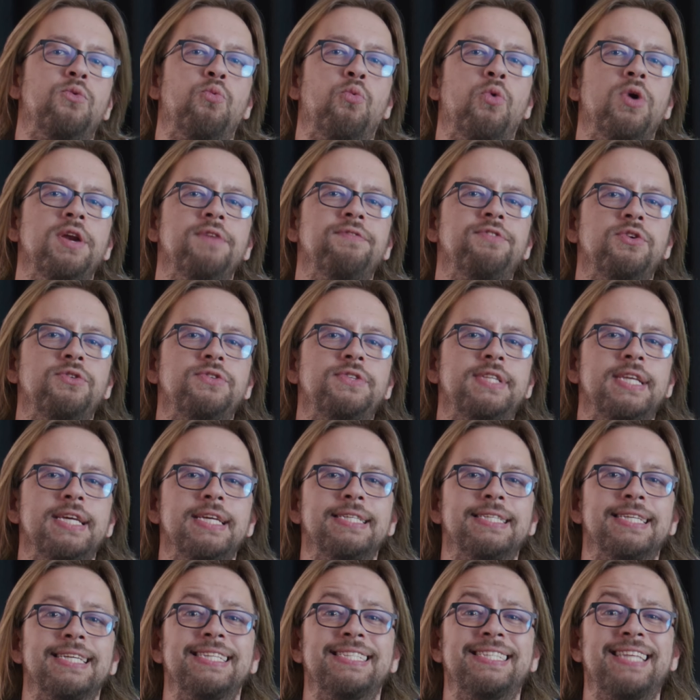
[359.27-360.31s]
One of those
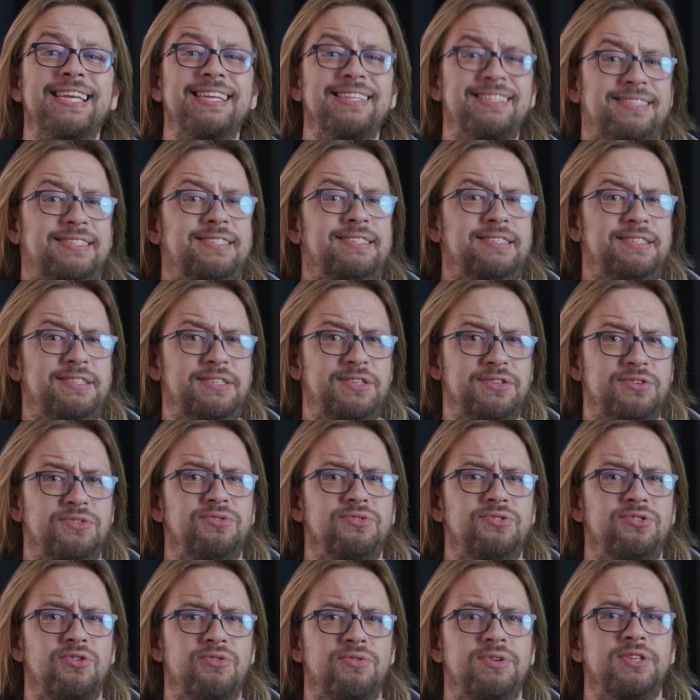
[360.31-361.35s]
things is that it's still
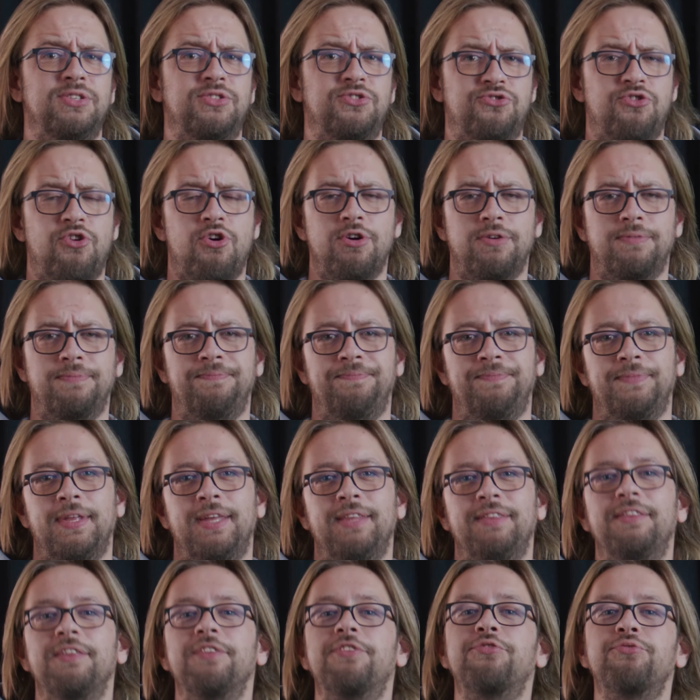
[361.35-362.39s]
going strong.
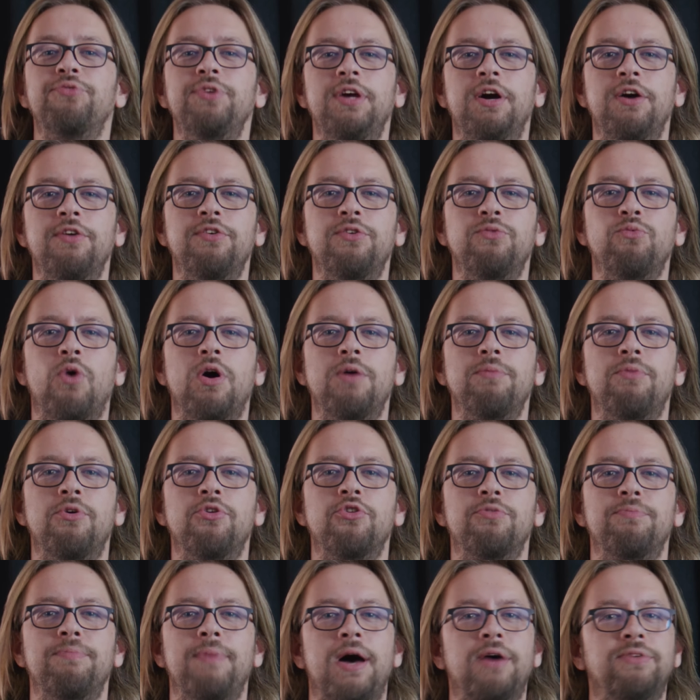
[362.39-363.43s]
The 300-watt
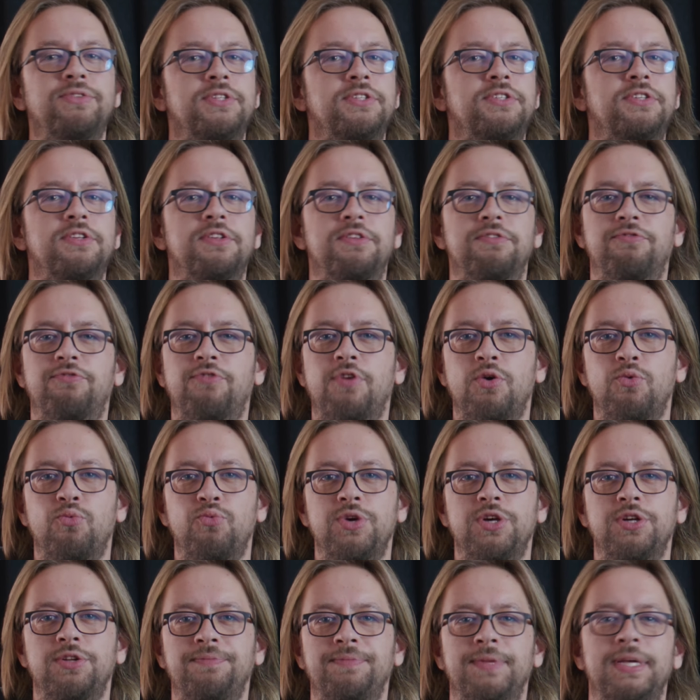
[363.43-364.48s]
motor mounted to the front
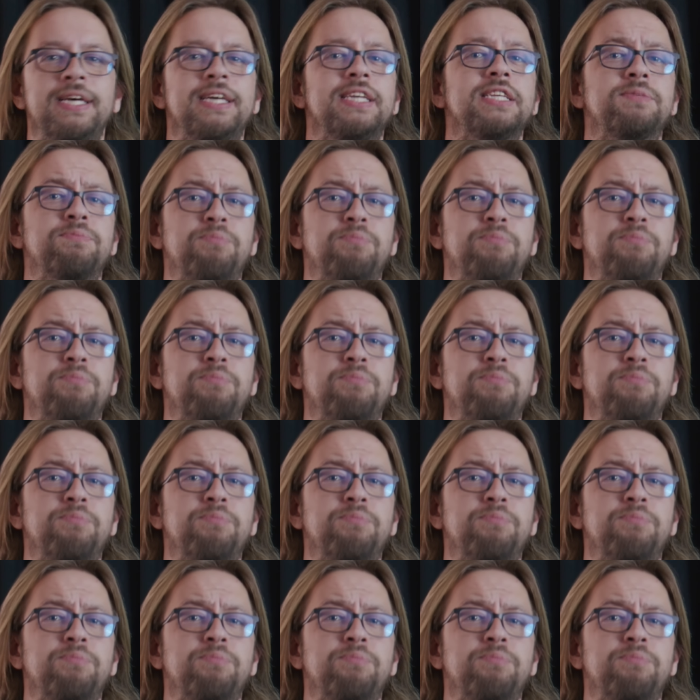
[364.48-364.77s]
wheel is